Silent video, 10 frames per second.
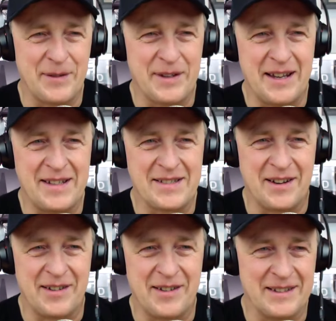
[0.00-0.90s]
day
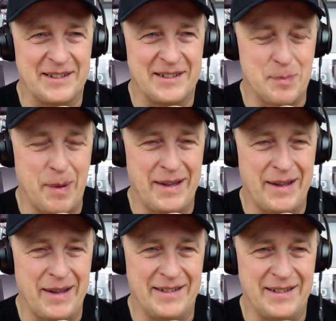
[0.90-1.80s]
started at least by
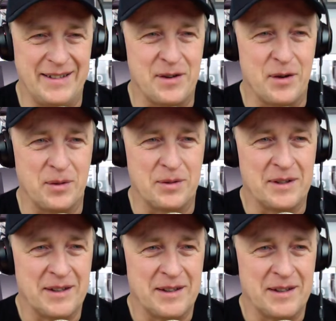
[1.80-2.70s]
8, and I know
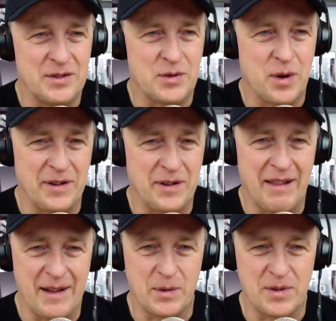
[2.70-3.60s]
12
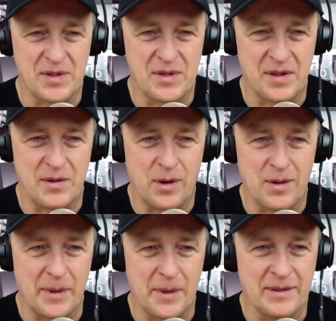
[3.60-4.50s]
o'clock was the
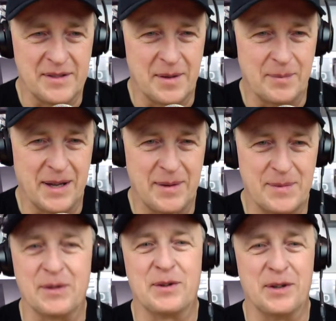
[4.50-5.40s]
norm, and sometimes
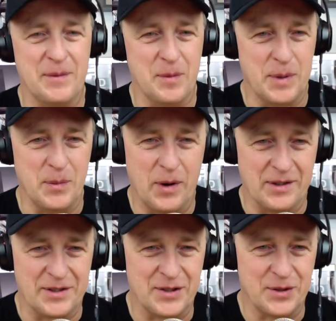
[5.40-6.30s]
it could even be 1
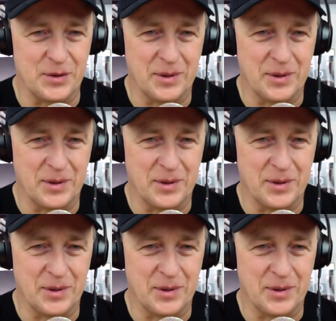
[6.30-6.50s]
or 2.